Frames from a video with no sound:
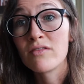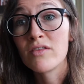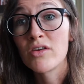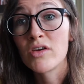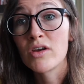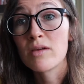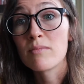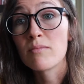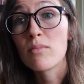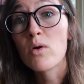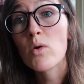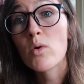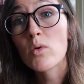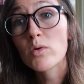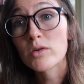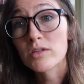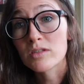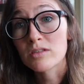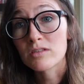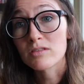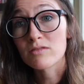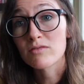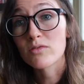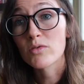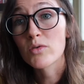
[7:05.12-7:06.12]
very
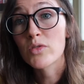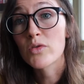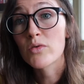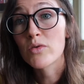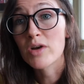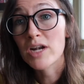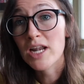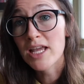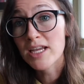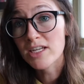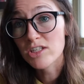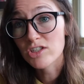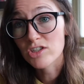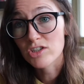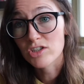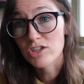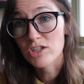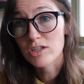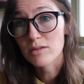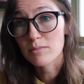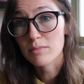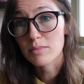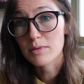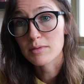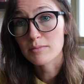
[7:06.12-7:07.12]
important for the
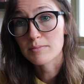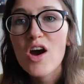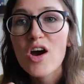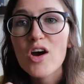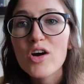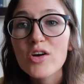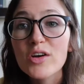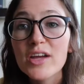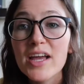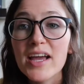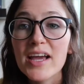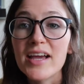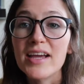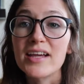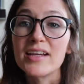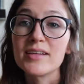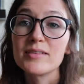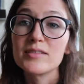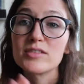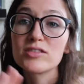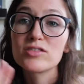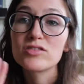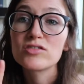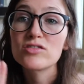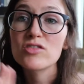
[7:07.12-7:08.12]
relationship. Okay,
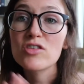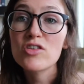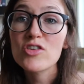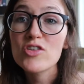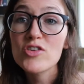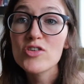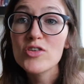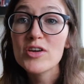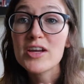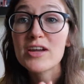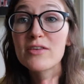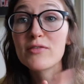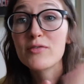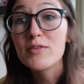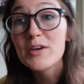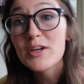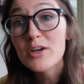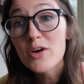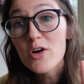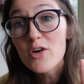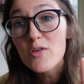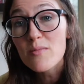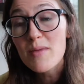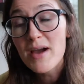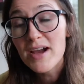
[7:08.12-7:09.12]
so if we
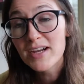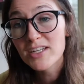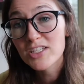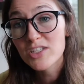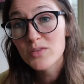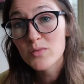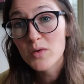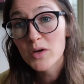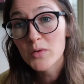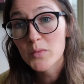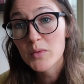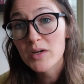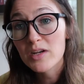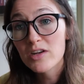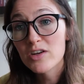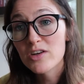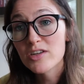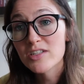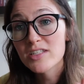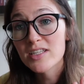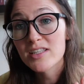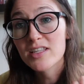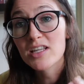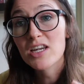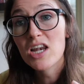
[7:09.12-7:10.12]
go back to what we
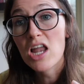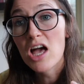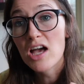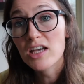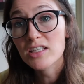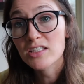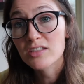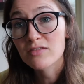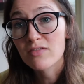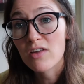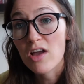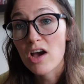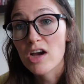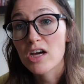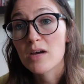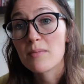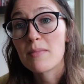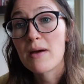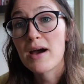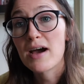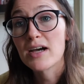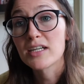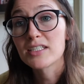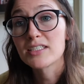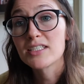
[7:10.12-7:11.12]
learned in the last vlog
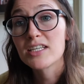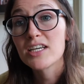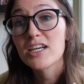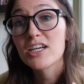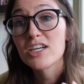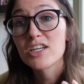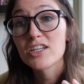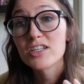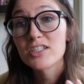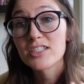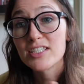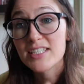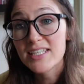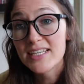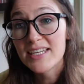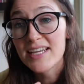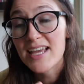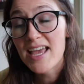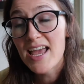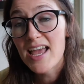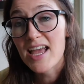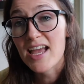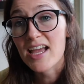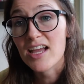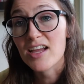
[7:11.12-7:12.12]
about
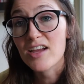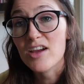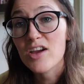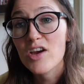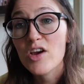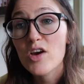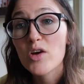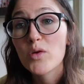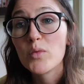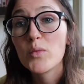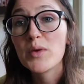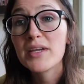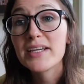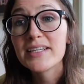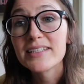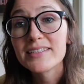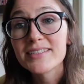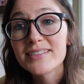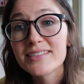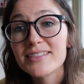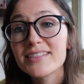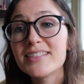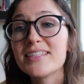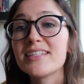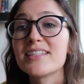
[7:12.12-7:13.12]
TA, we can
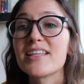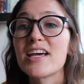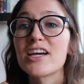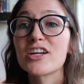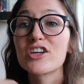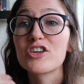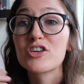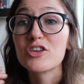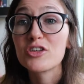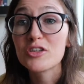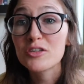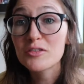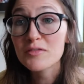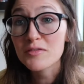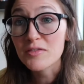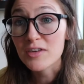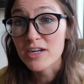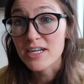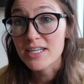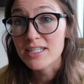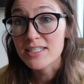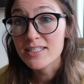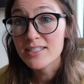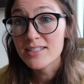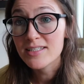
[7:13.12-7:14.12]
see that
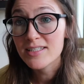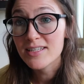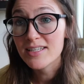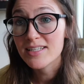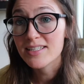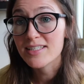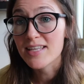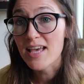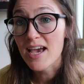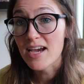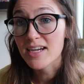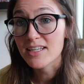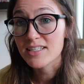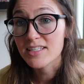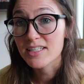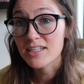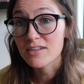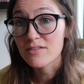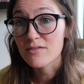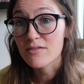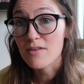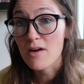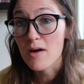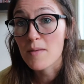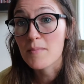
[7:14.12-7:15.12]
girlfriend is
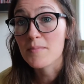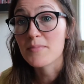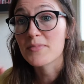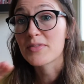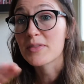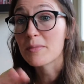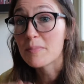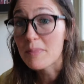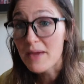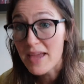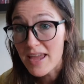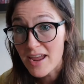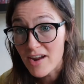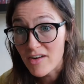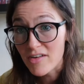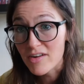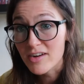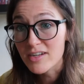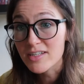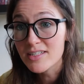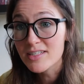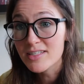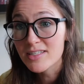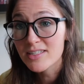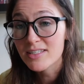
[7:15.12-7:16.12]
acting from the
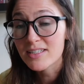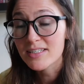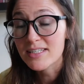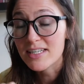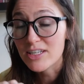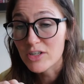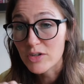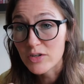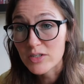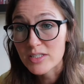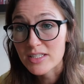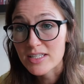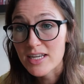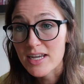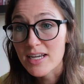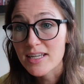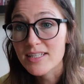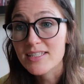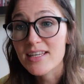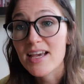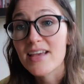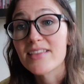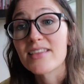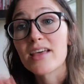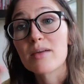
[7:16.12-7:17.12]
parent ego
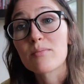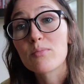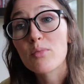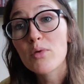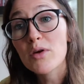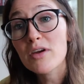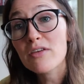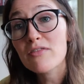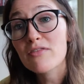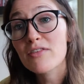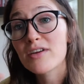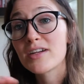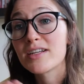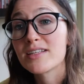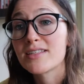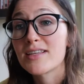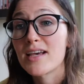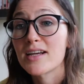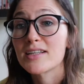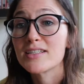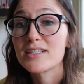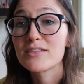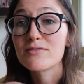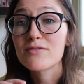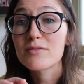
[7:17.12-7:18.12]
state and that boyfriend is
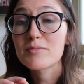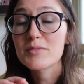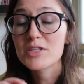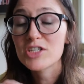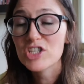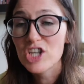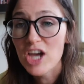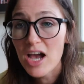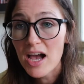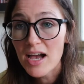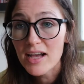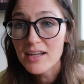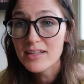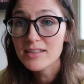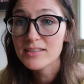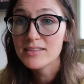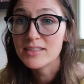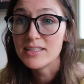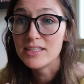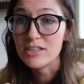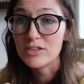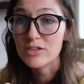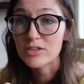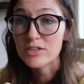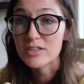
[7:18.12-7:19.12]
acting from the child
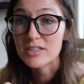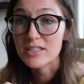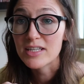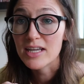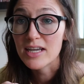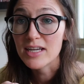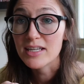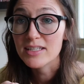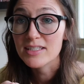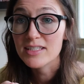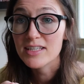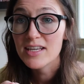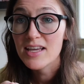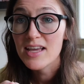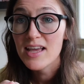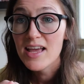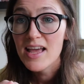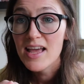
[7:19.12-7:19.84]
ego state.